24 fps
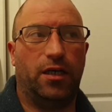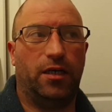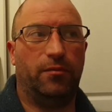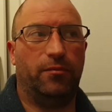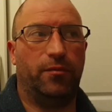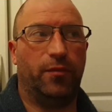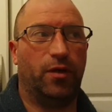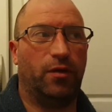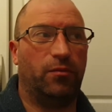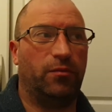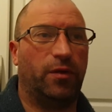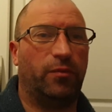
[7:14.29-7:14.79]

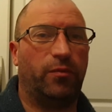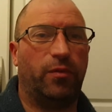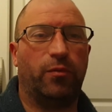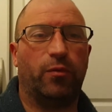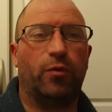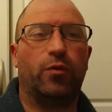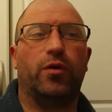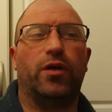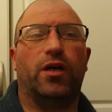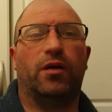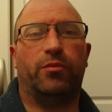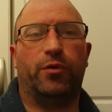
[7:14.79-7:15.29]
Normally when
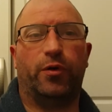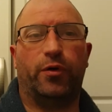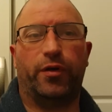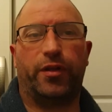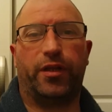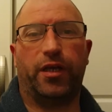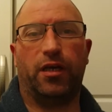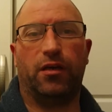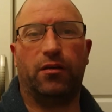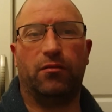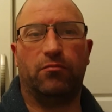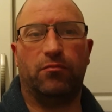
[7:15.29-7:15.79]
we go to a
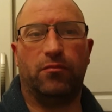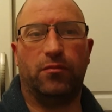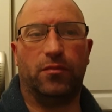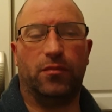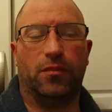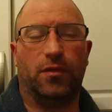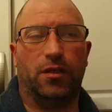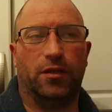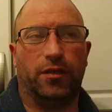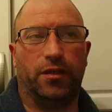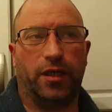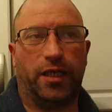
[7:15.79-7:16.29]
Bothy,
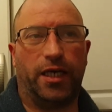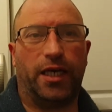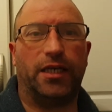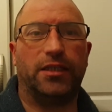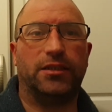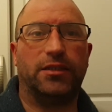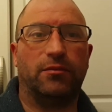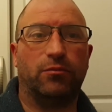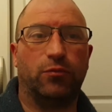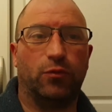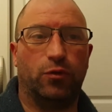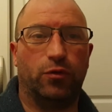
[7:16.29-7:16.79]
like the
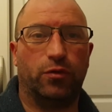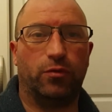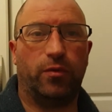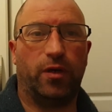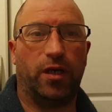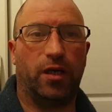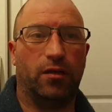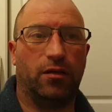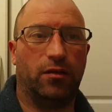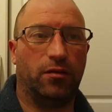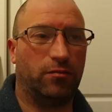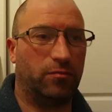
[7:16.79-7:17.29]
guys I'm going
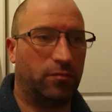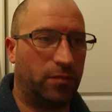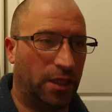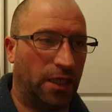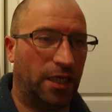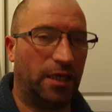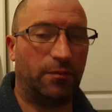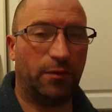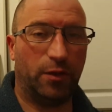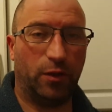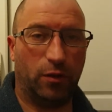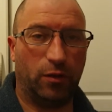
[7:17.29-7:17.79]
with, like
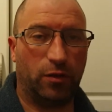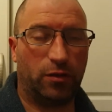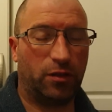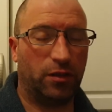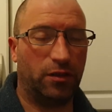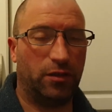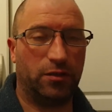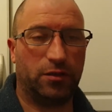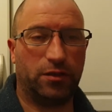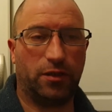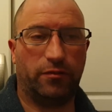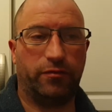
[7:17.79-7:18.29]
Tram and
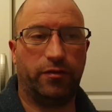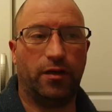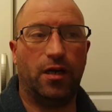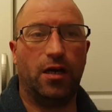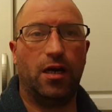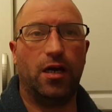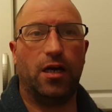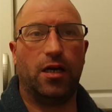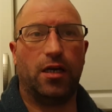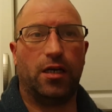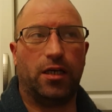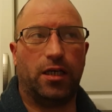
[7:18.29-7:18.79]
Lachlan and stuff,
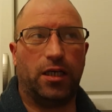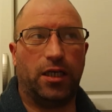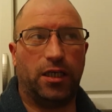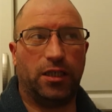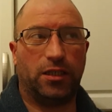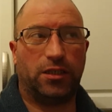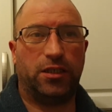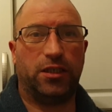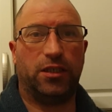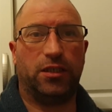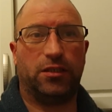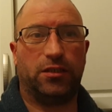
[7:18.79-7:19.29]

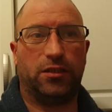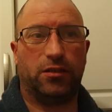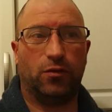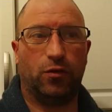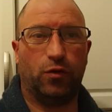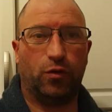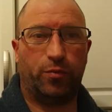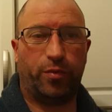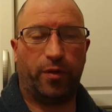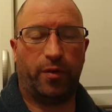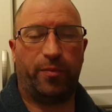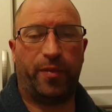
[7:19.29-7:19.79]
each is
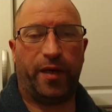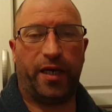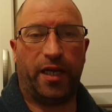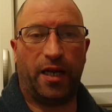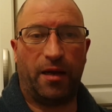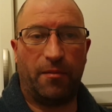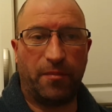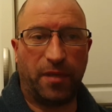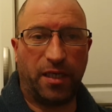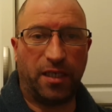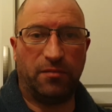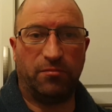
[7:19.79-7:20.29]
will prepare
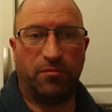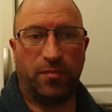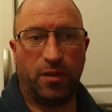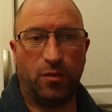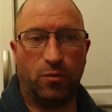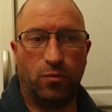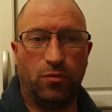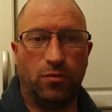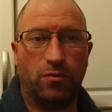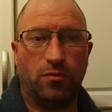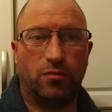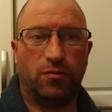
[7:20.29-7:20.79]
a main
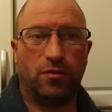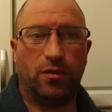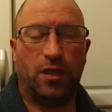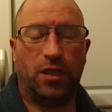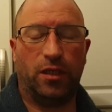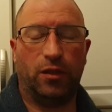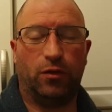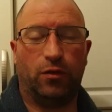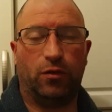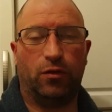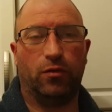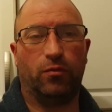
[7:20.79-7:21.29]
meal
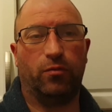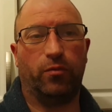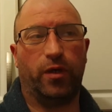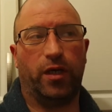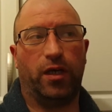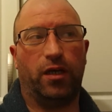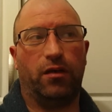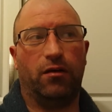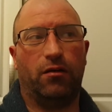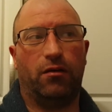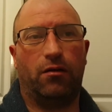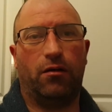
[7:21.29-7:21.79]
along
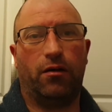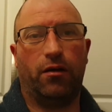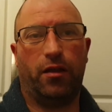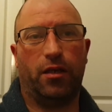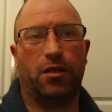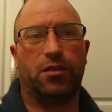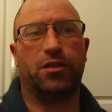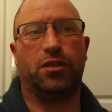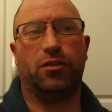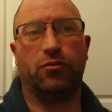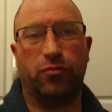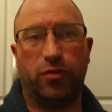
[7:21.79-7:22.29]
with other
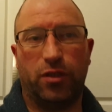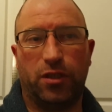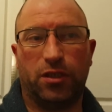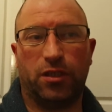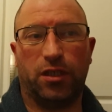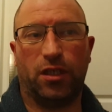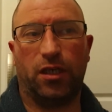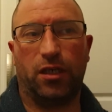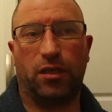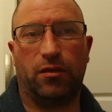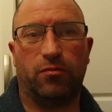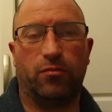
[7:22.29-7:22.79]
sundries,
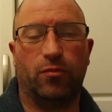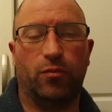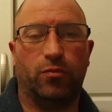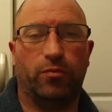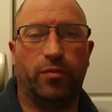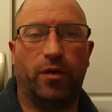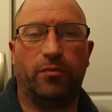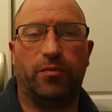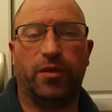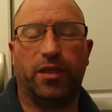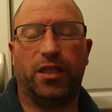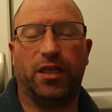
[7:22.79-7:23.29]
like
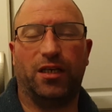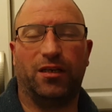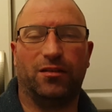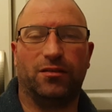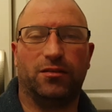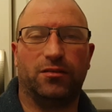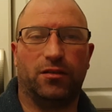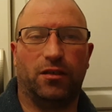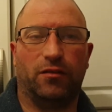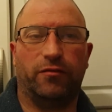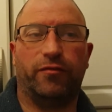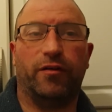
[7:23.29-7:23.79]
maybe take
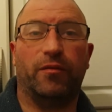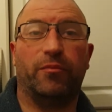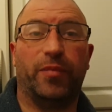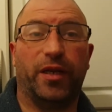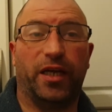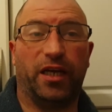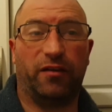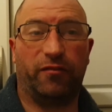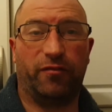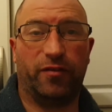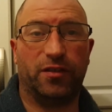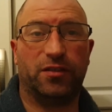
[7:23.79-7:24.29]
stuff for
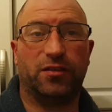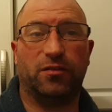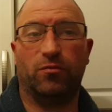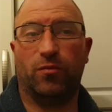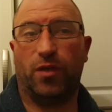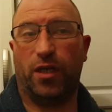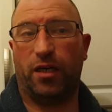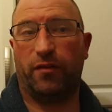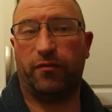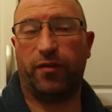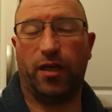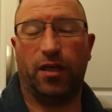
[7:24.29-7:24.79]
breakfast and
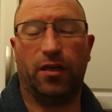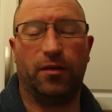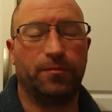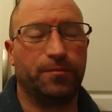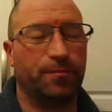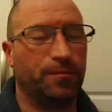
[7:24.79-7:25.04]
what have you.